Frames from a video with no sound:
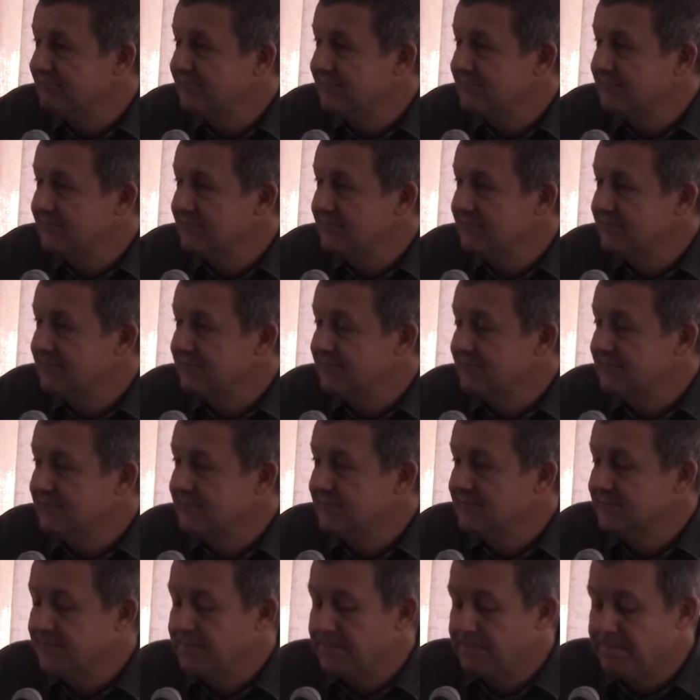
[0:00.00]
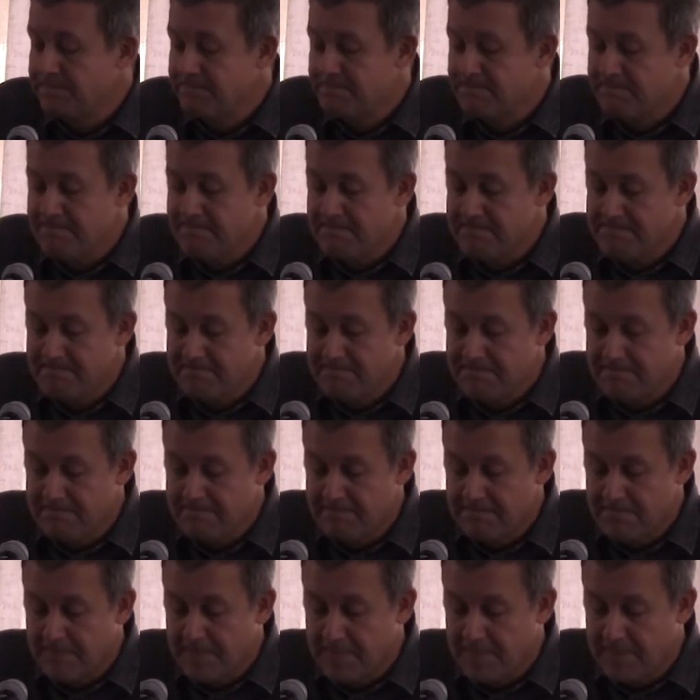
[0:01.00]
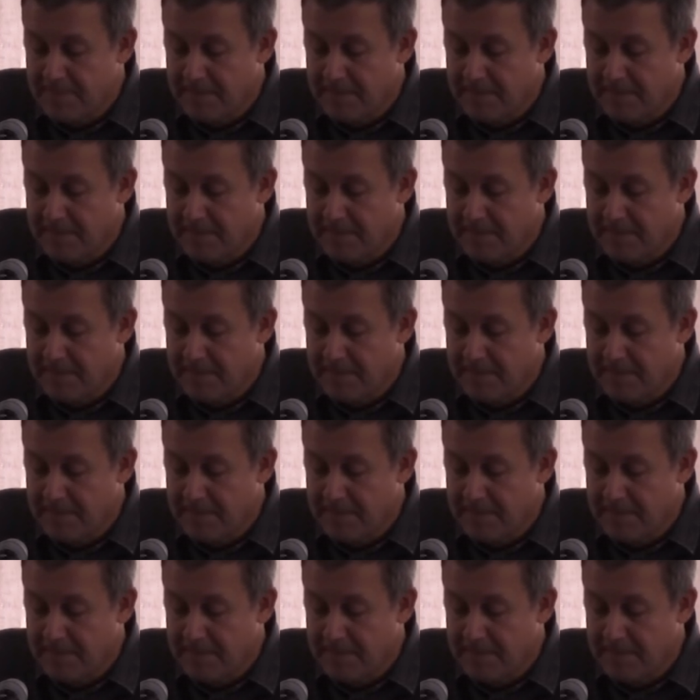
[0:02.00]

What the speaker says: (silence)